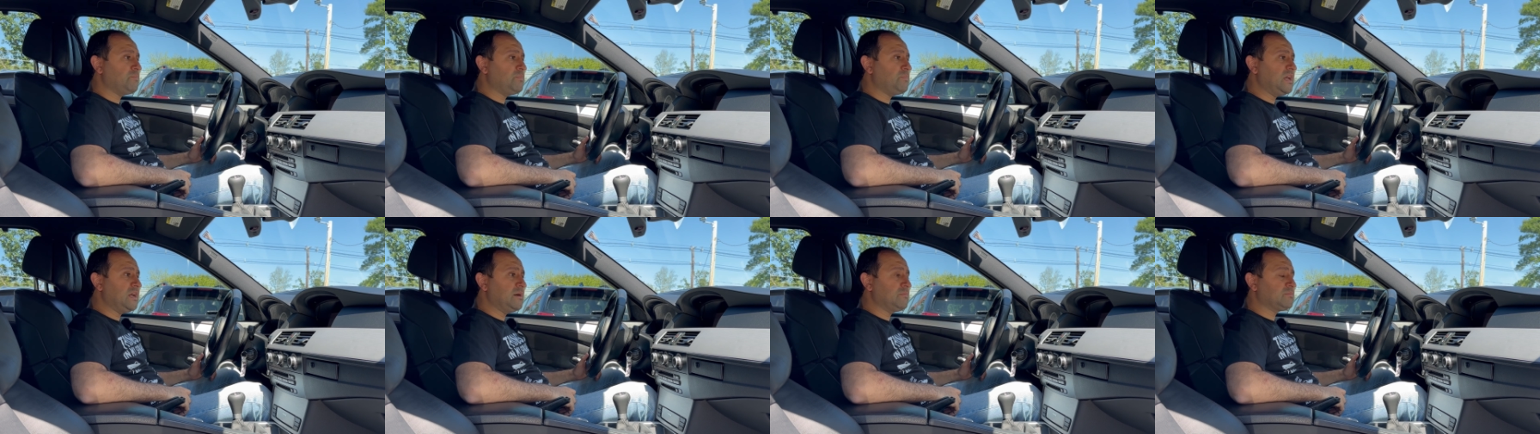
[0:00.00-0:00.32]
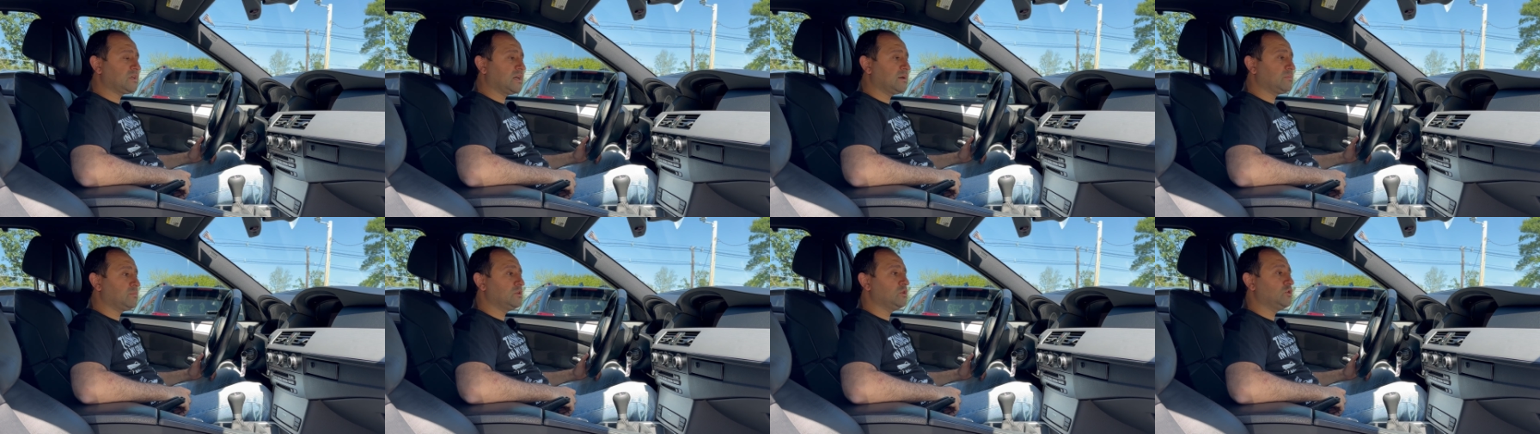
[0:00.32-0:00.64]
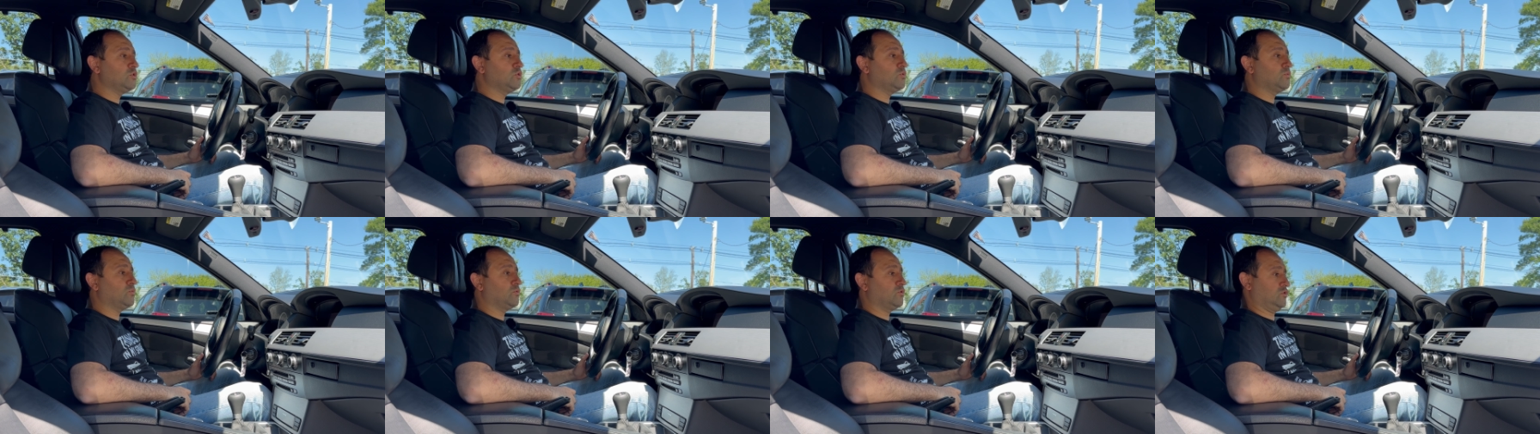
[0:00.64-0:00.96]

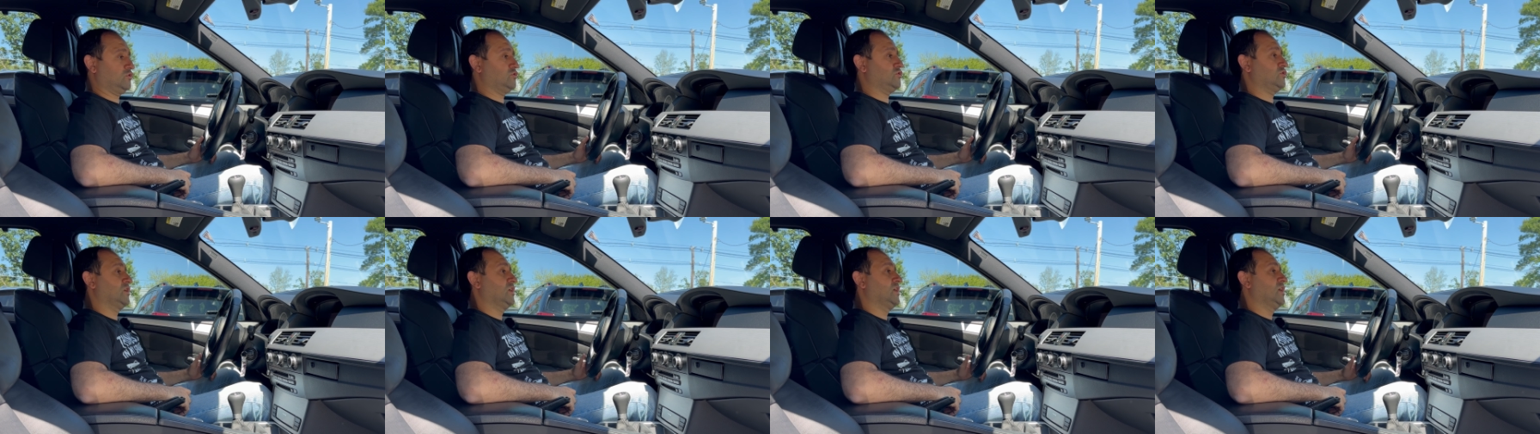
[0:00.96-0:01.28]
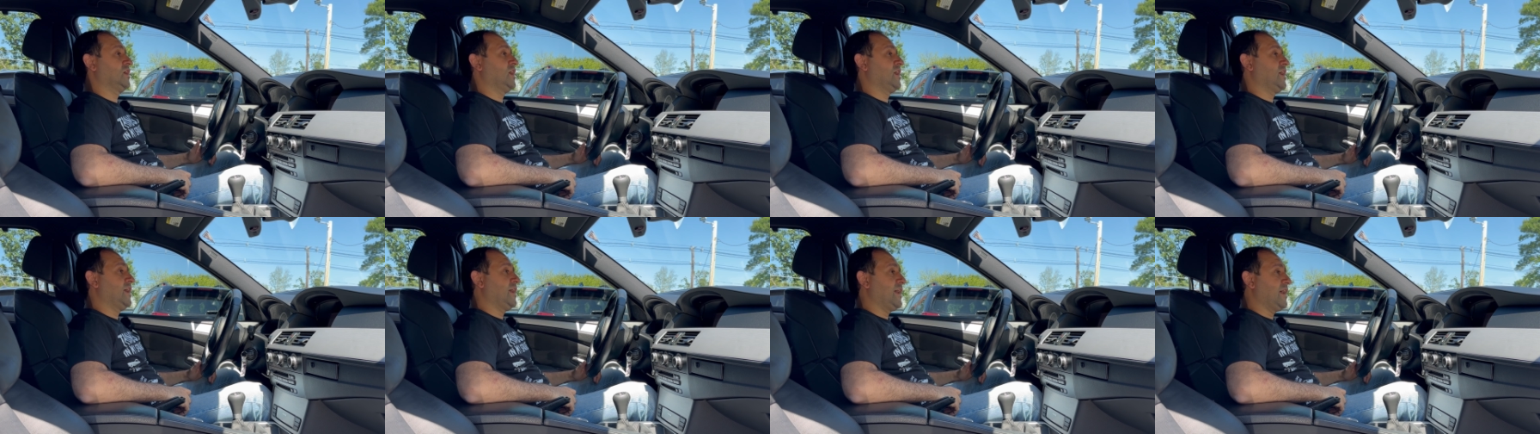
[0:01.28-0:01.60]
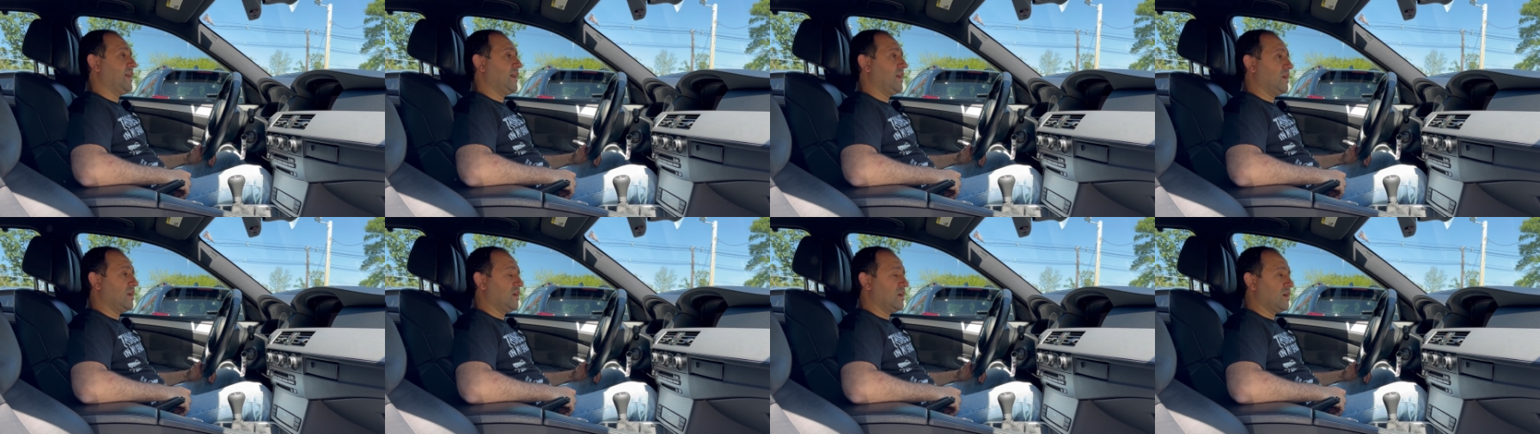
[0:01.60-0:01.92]
BMW was
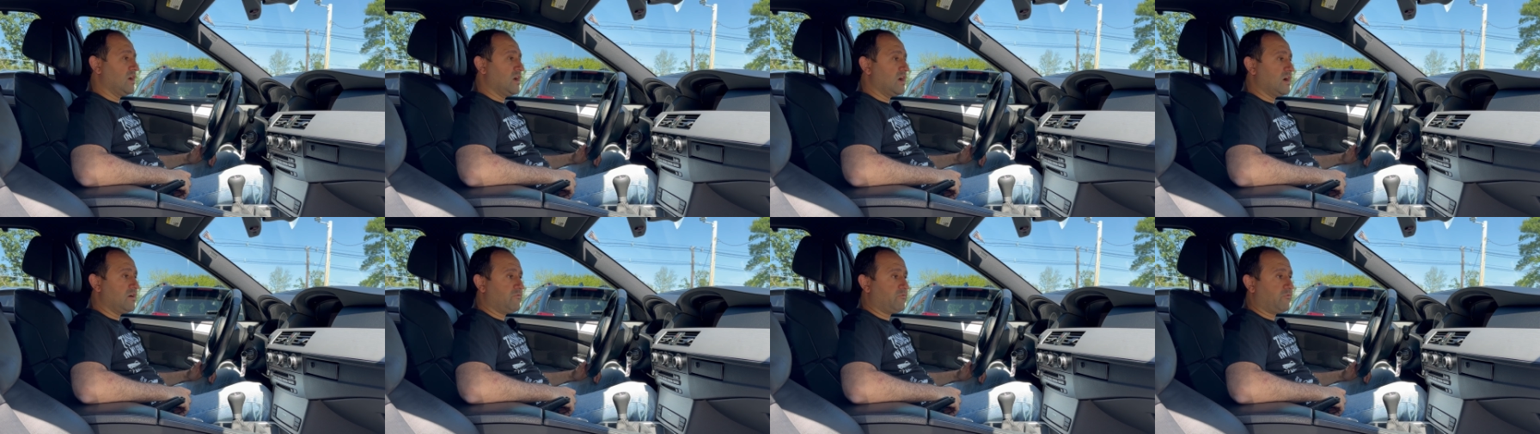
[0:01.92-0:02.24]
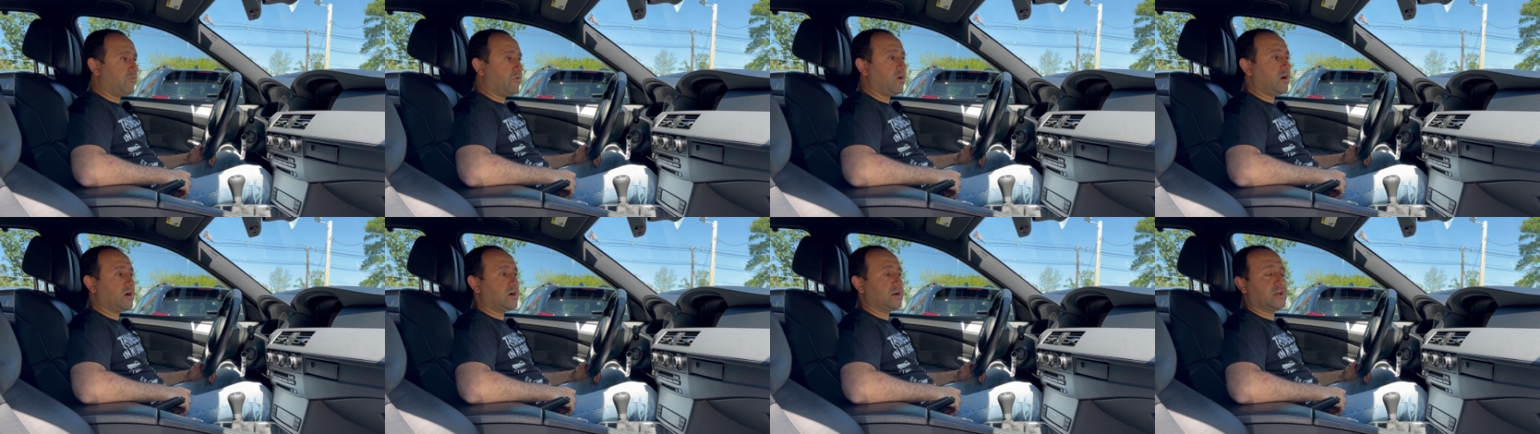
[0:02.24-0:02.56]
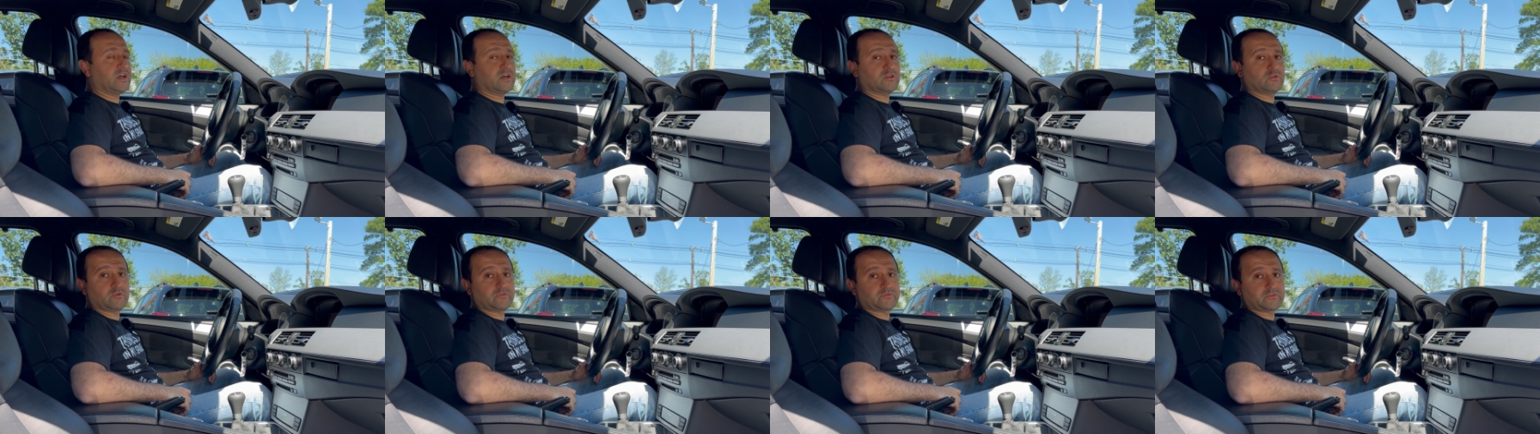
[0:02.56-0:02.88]
far
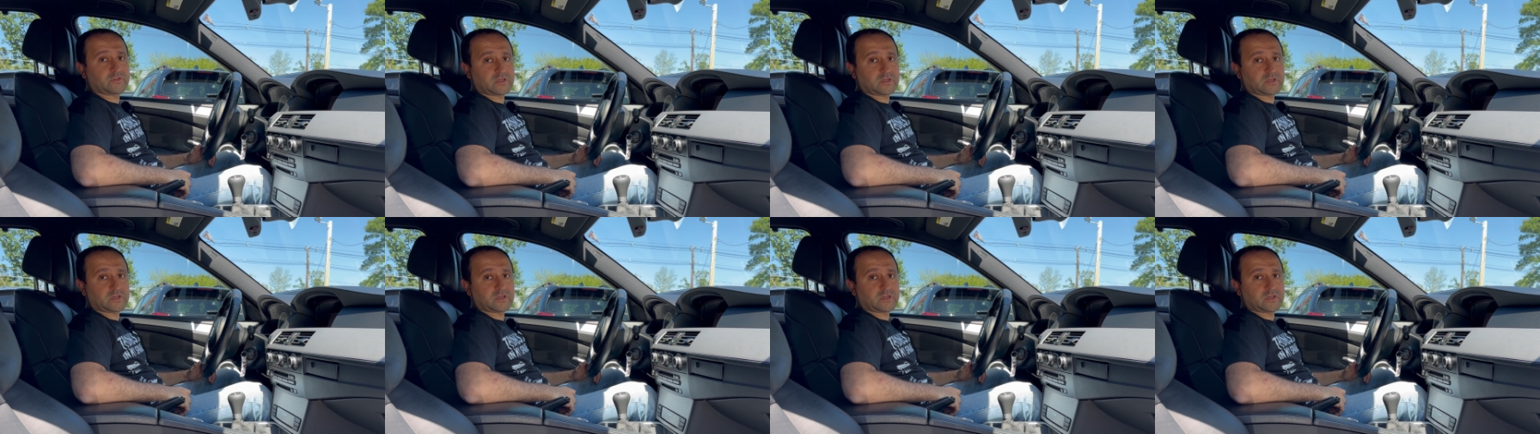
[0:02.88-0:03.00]
ahead of the